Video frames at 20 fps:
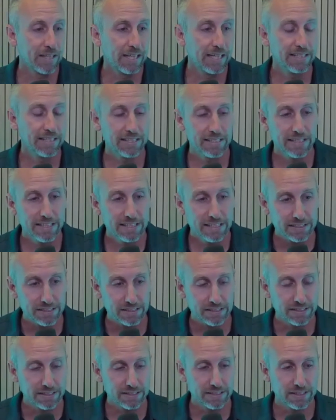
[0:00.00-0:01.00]
in
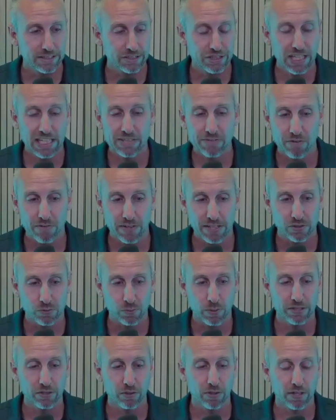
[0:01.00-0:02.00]
the chain of events,
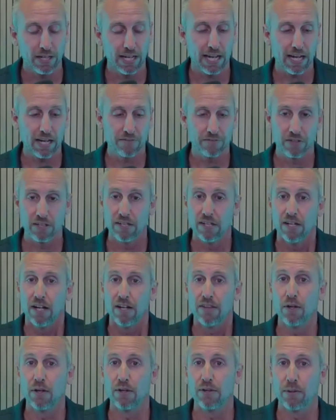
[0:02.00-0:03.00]
right, you're going to have
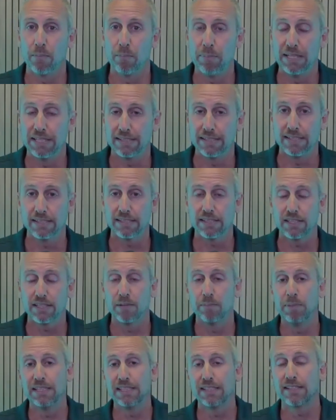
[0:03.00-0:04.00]
the business. The
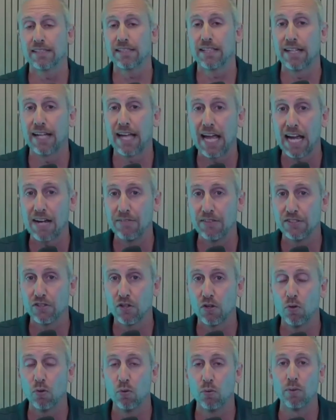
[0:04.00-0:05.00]
business is going to have its
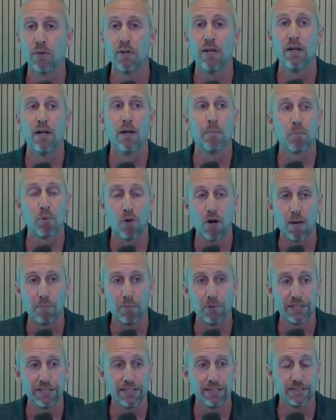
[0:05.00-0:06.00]
own
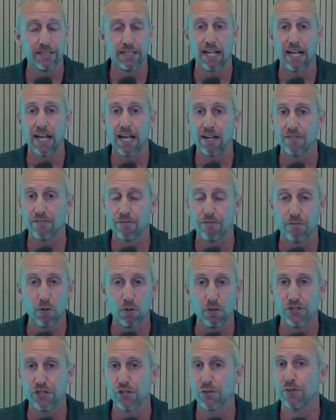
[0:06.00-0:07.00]
property. It's going to have
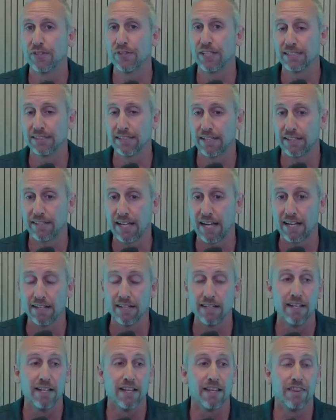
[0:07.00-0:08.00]
furniture and things like that.
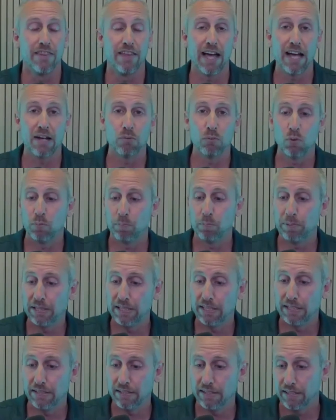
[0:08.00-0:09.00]
That will
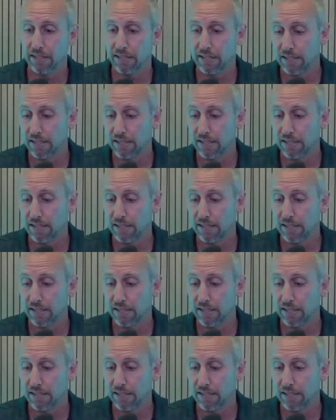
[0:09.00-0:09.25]
be